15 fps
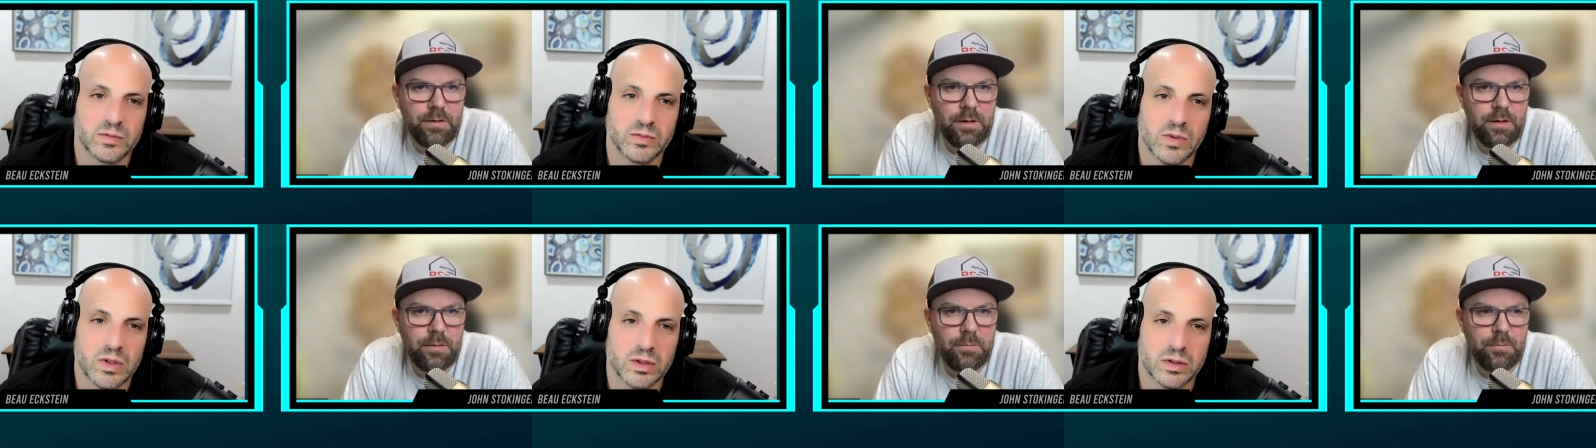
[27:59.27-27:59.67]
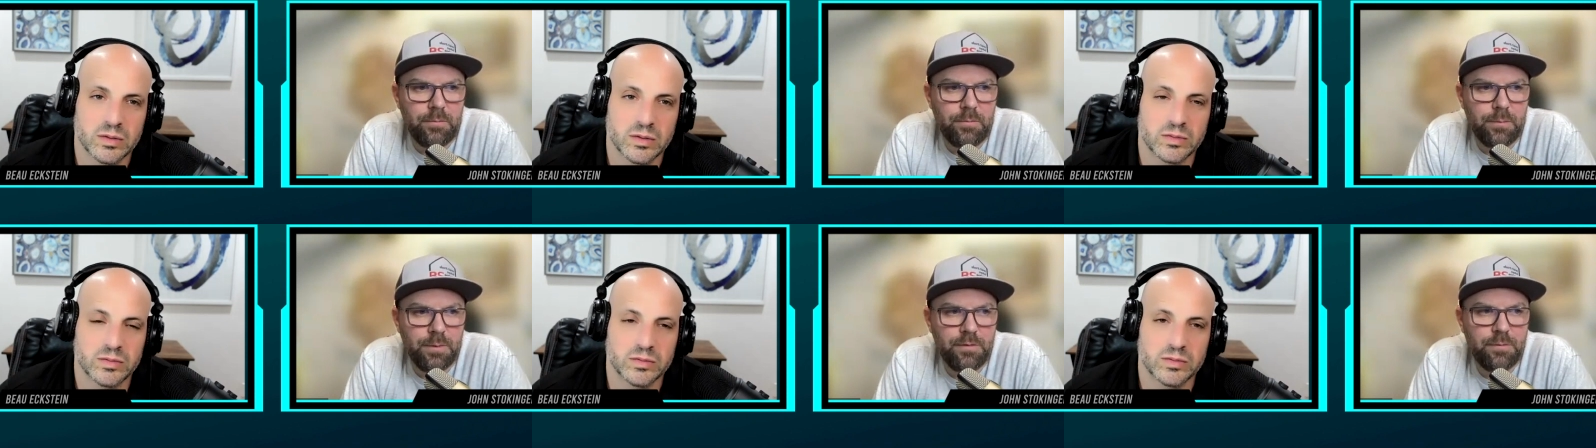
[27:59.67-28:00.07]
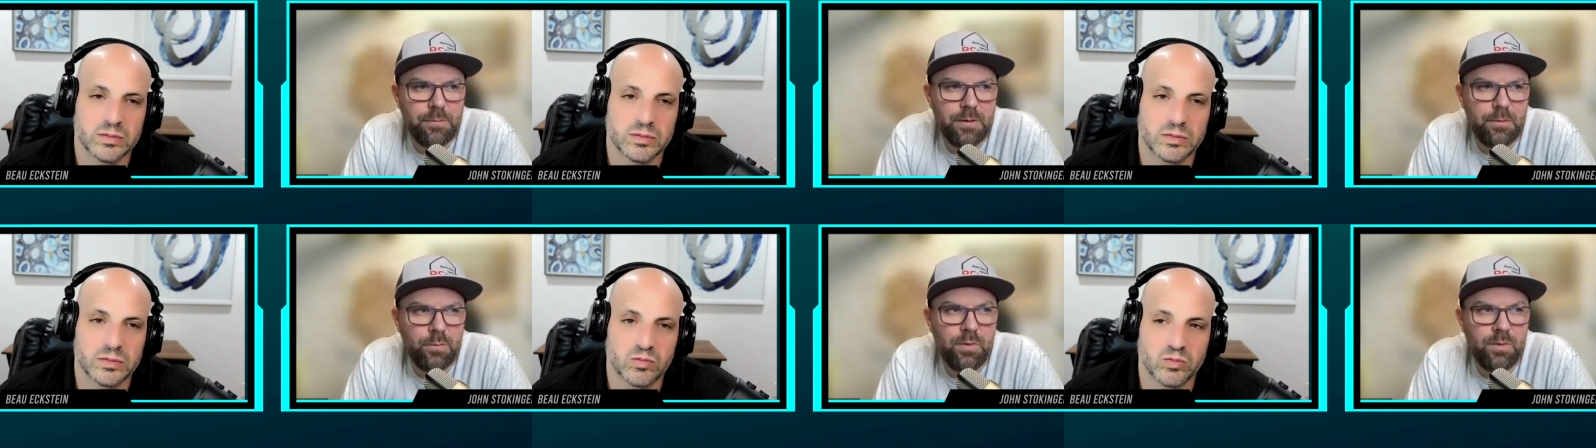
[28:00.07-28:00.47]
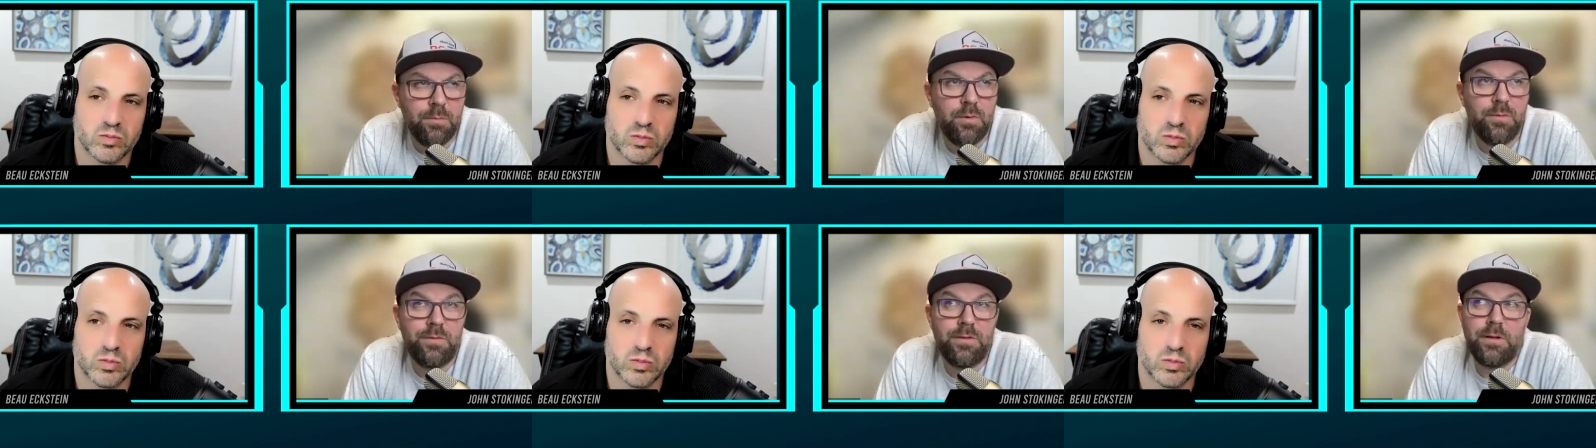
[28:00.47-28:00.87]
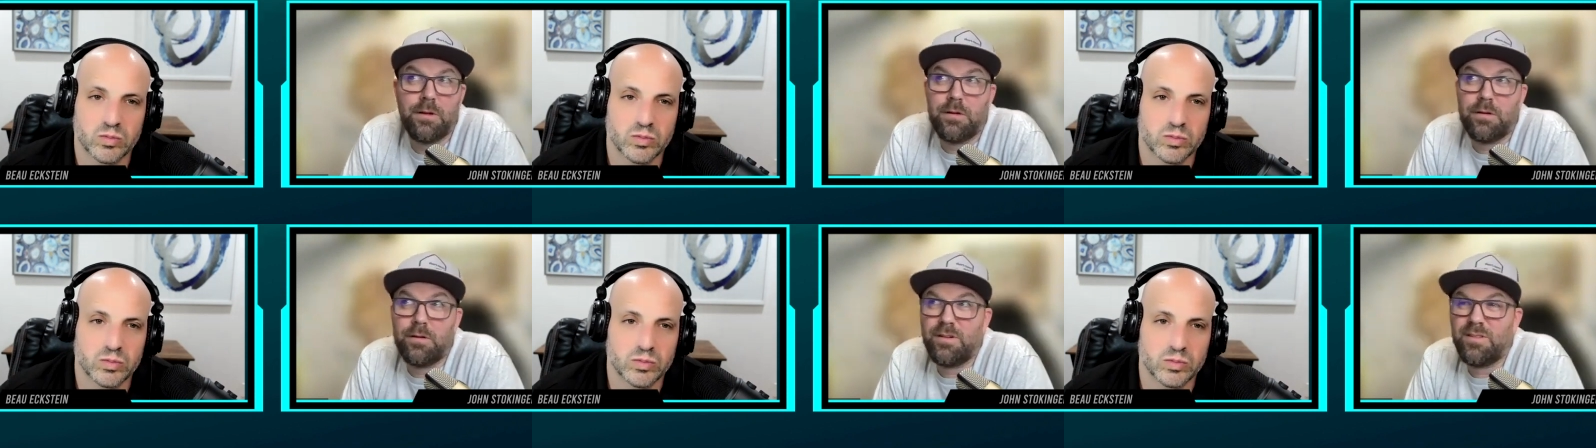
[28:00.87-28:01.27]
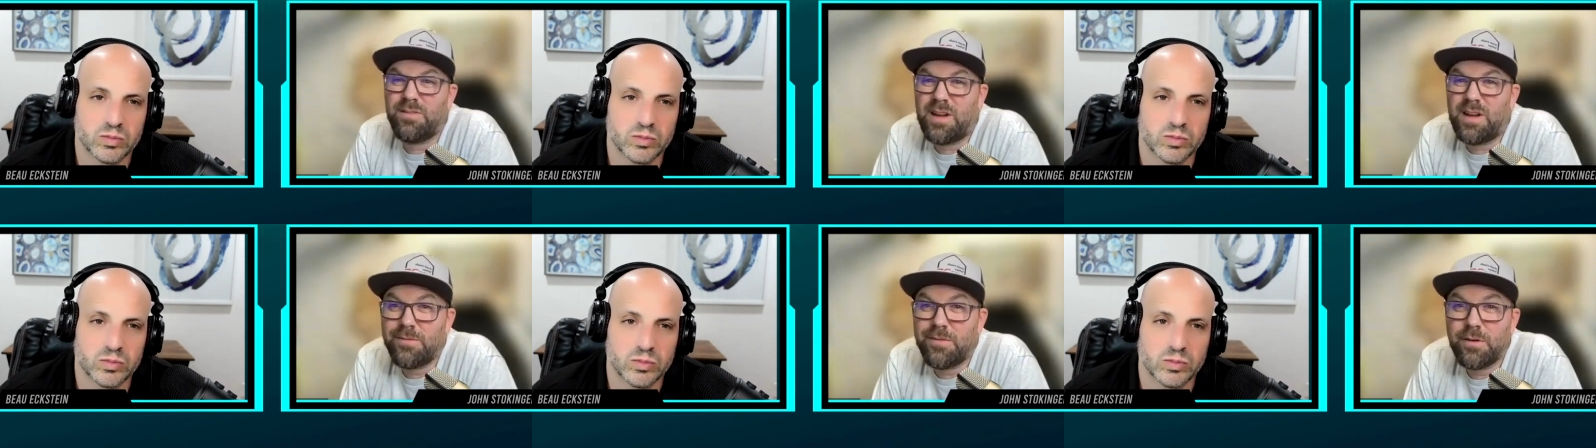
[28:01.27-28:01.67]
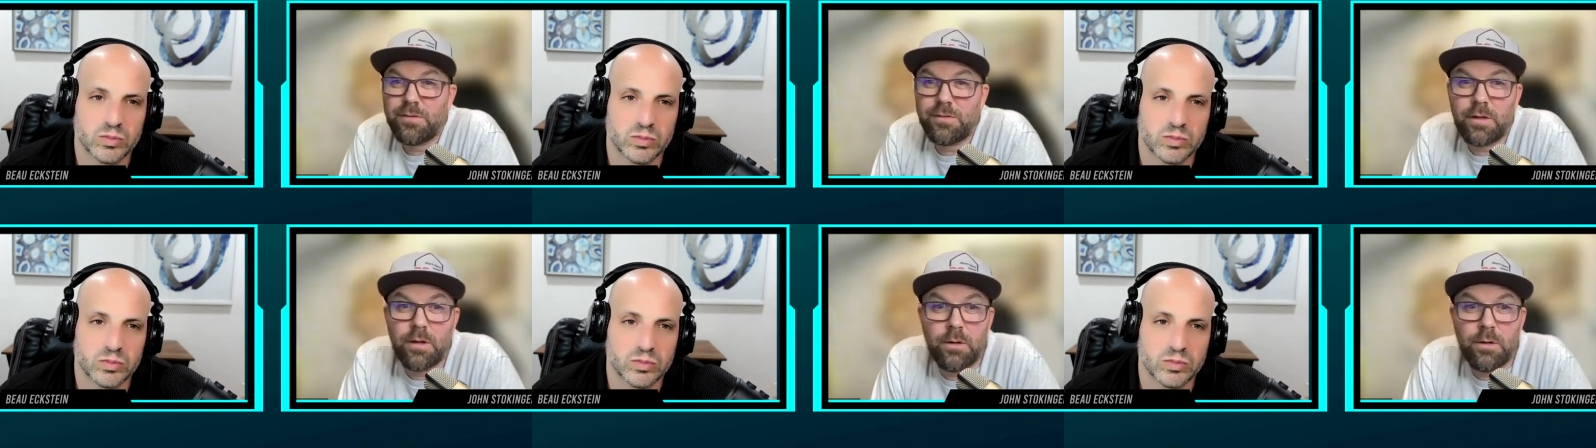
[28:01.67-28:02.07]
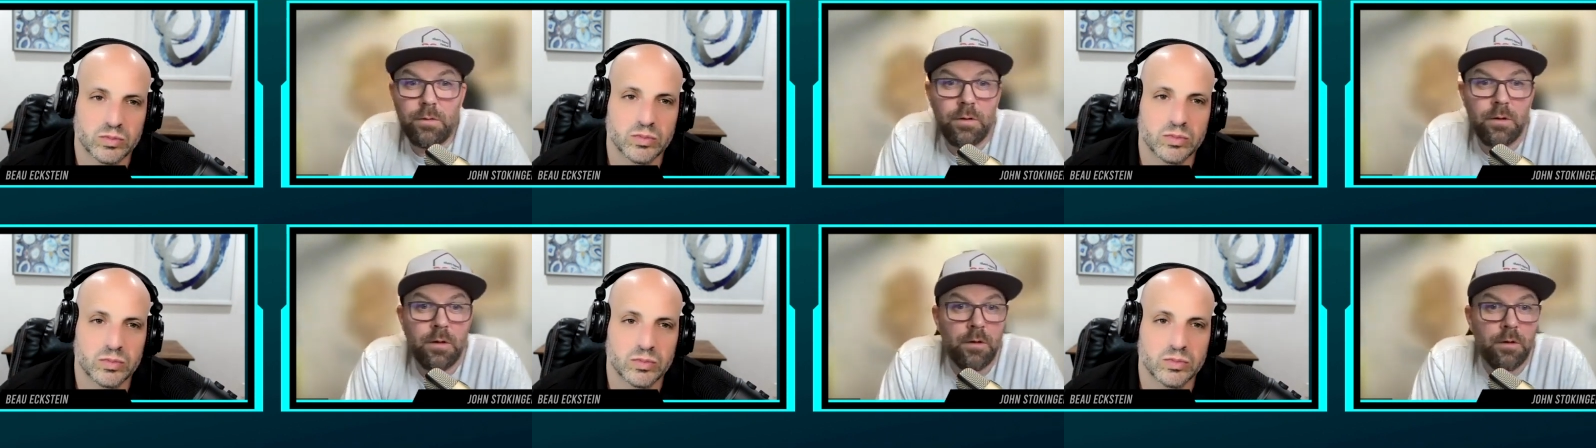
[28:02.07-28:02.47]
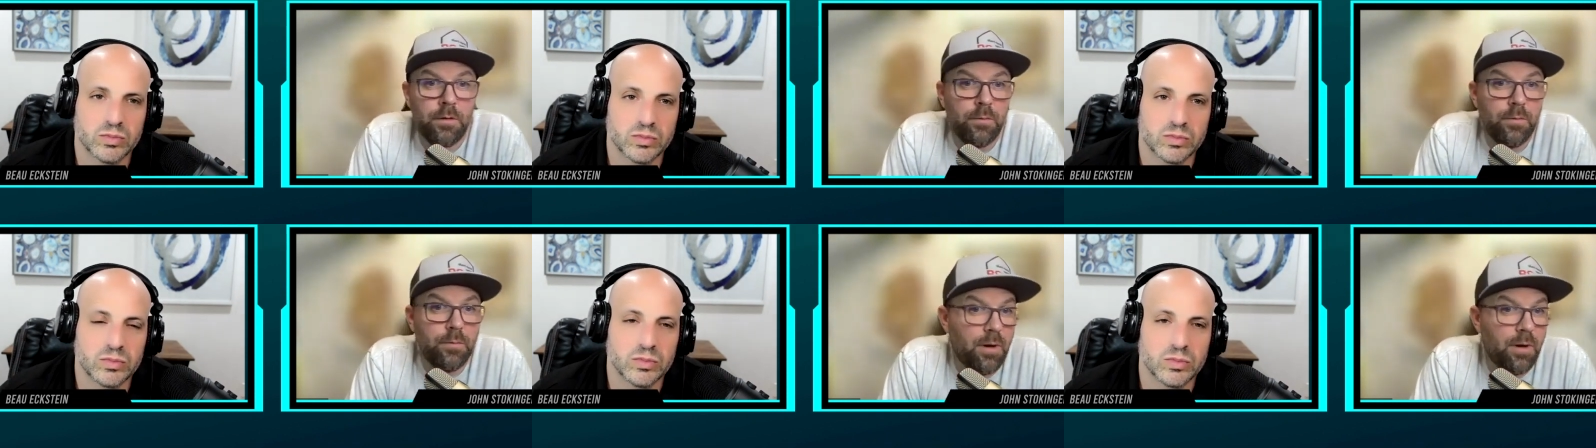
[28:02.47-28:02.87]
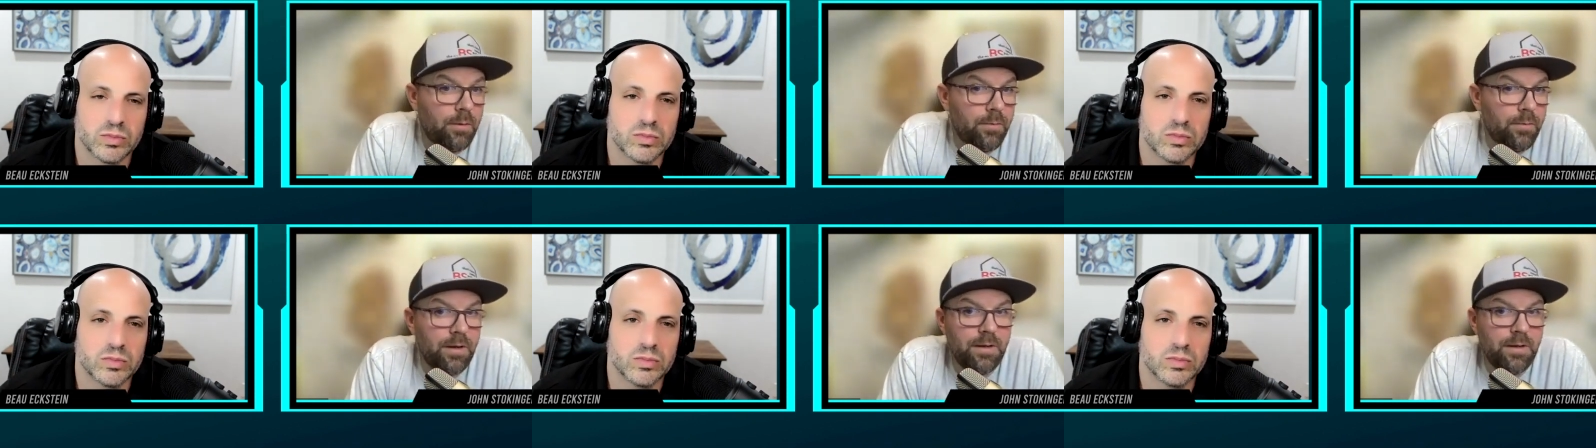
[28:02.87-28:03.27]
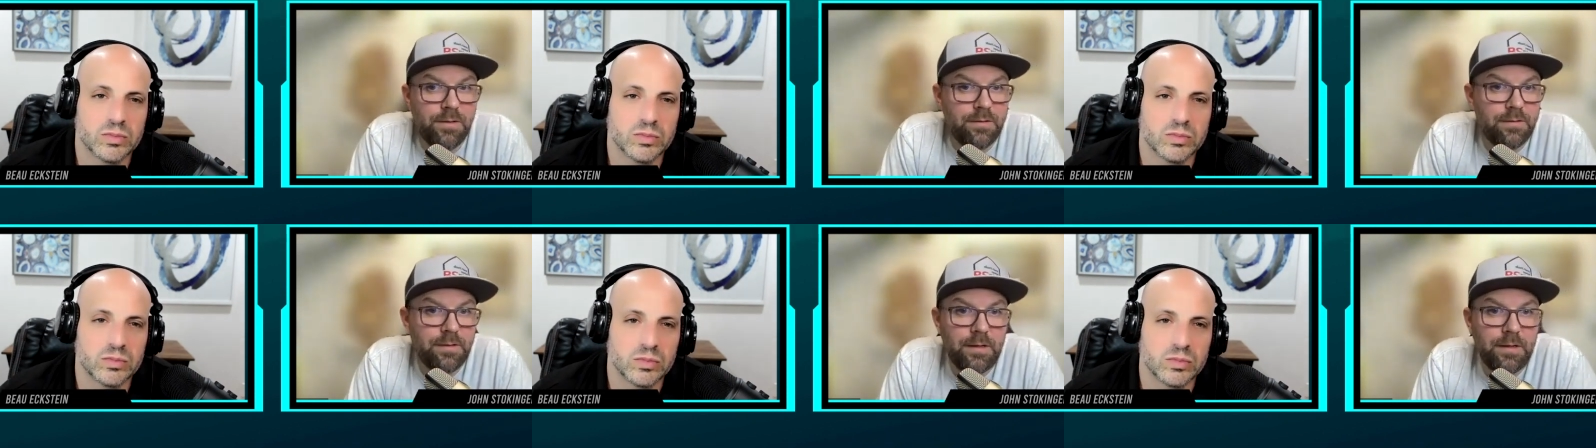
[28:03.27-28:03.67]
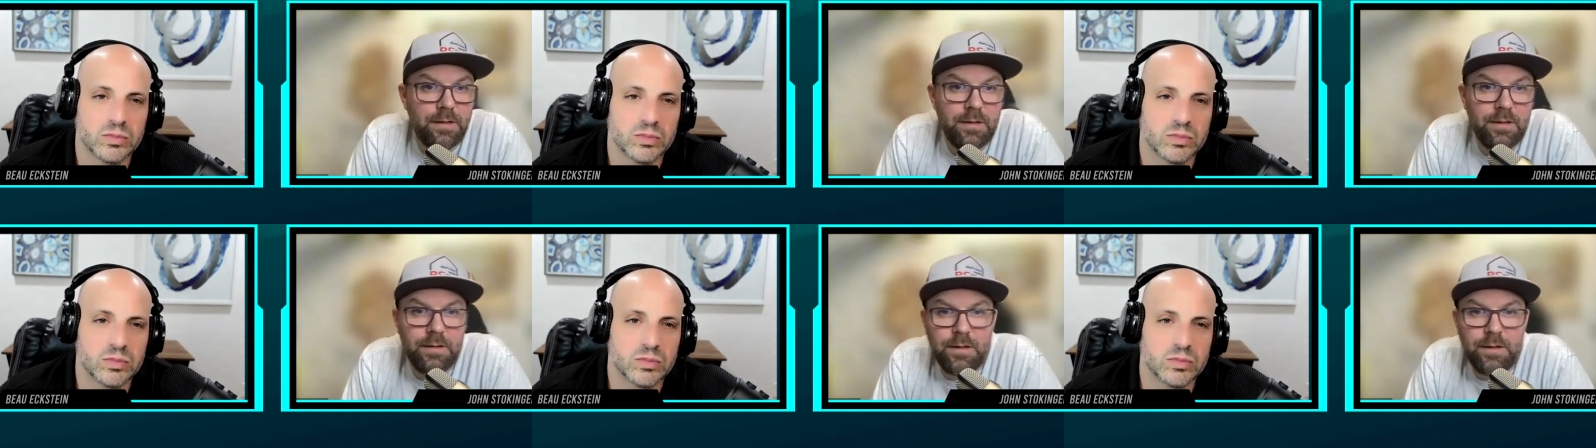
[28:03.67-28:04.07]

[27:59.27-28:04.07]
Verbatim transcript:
Speaker 1: Um, it's been we moved here five years ago. We bought right in the city.